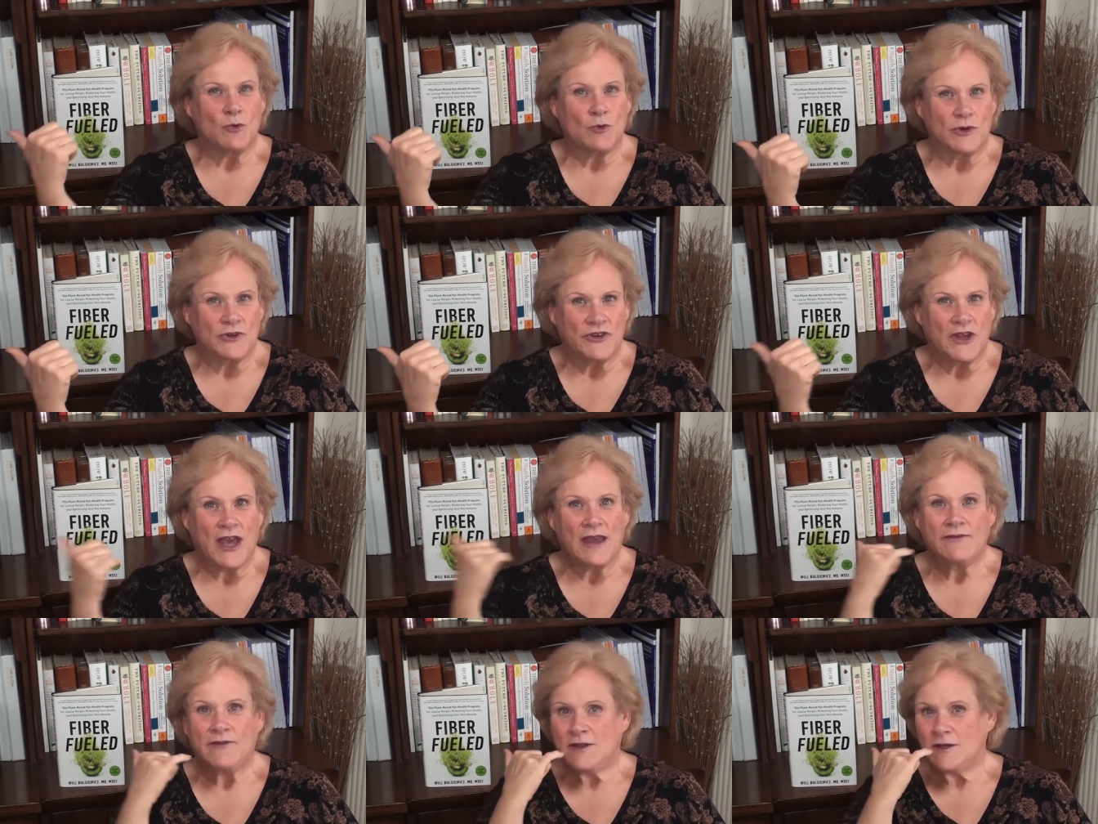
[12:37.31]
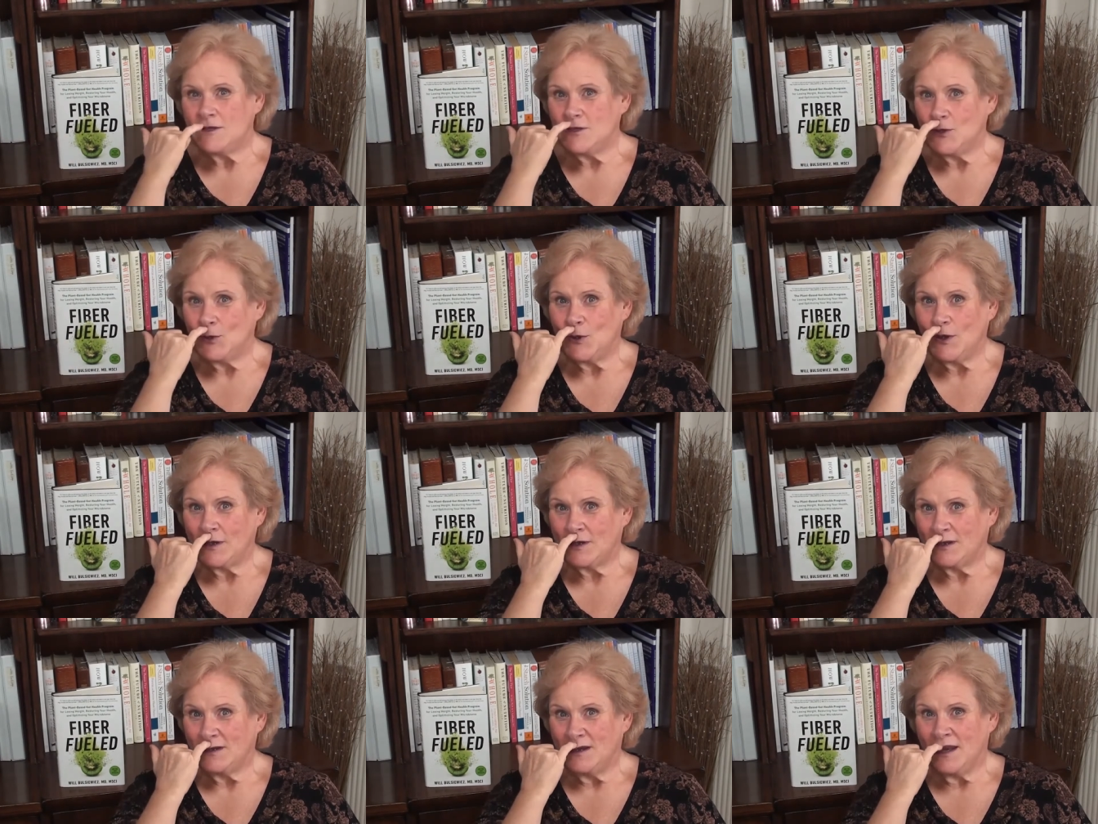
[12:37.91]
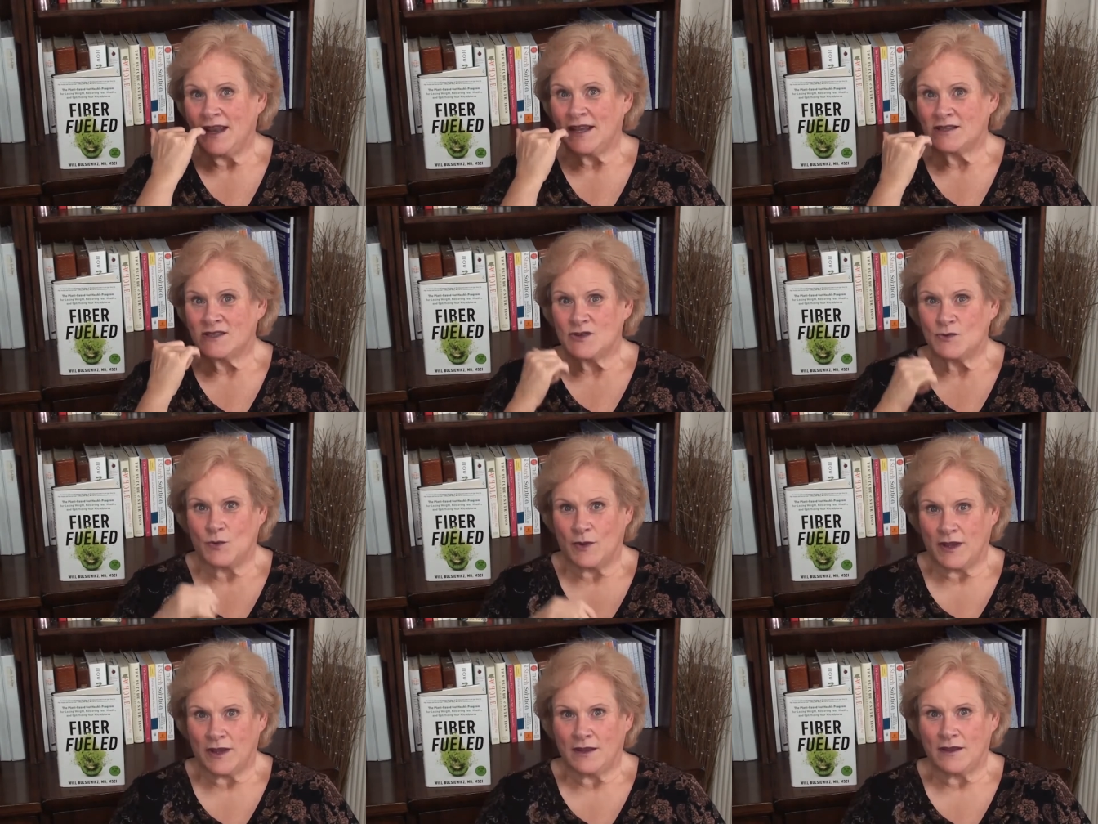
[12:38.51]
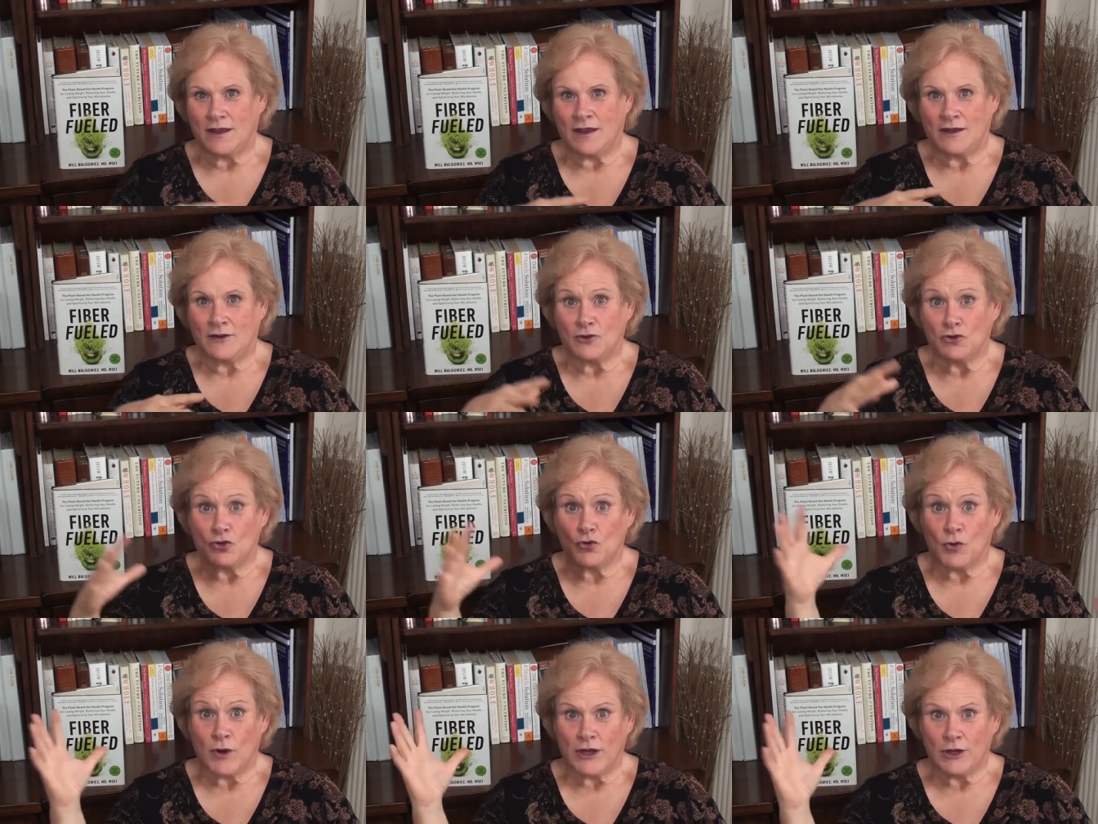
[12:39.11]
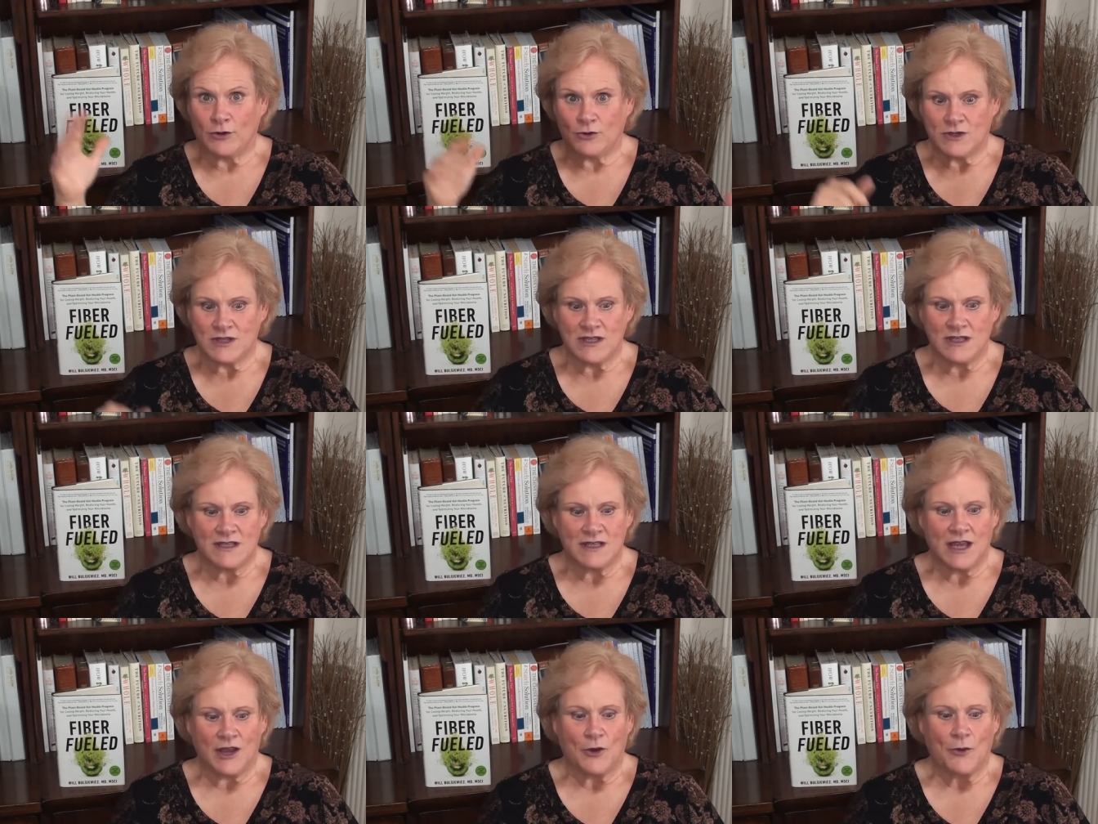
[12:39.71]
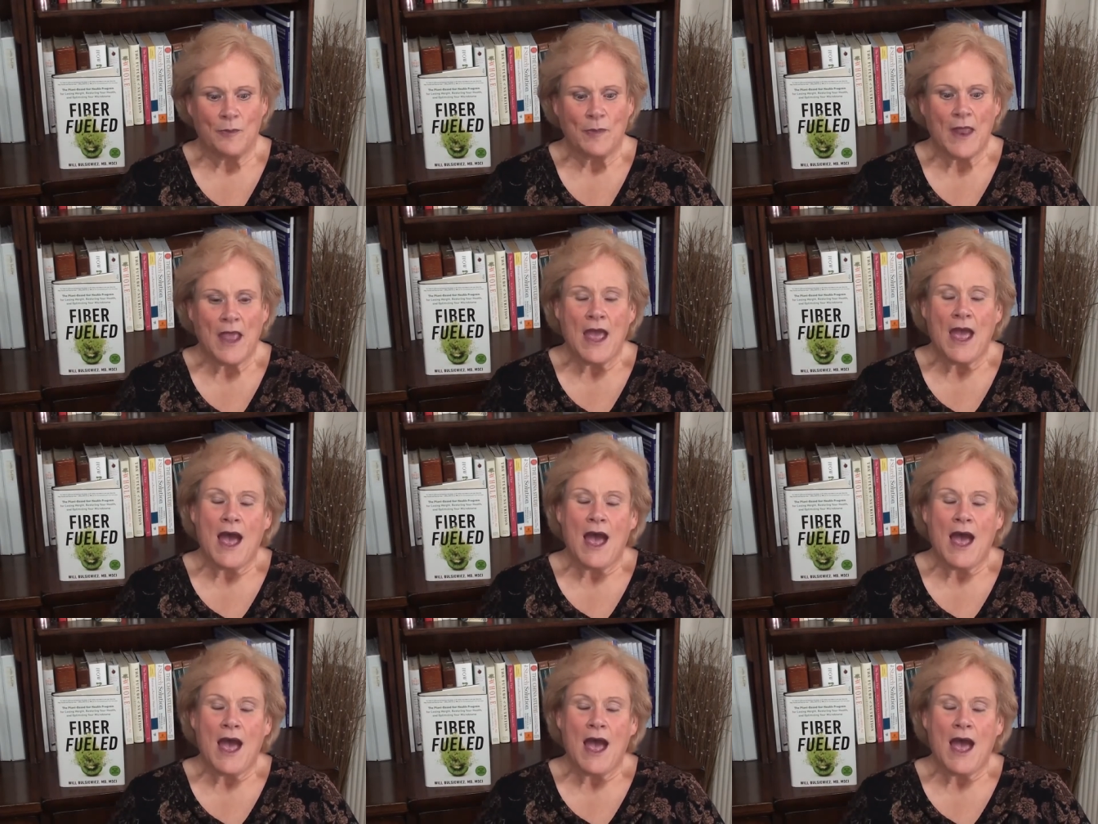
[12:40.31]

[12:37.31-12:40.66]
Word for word: We'll dive into it next week in greater detail.